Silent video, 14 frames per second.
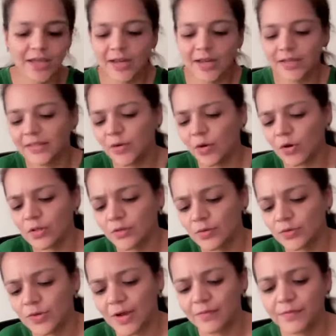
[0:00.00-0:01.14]
And I think all
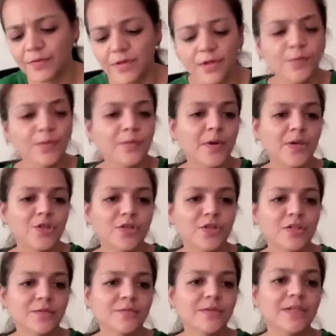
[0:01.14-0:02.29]
those who have worked with
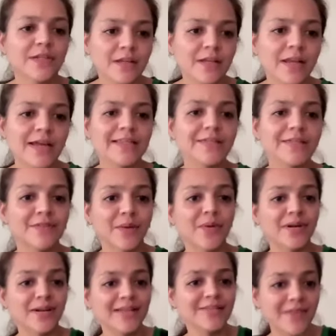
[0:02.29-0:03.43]
patients, we realize if
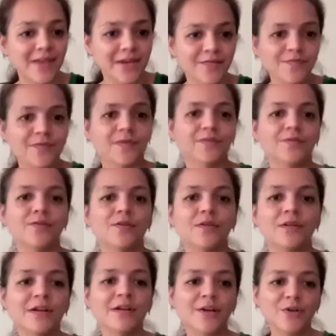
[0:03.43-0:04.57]
somebody is very fearful,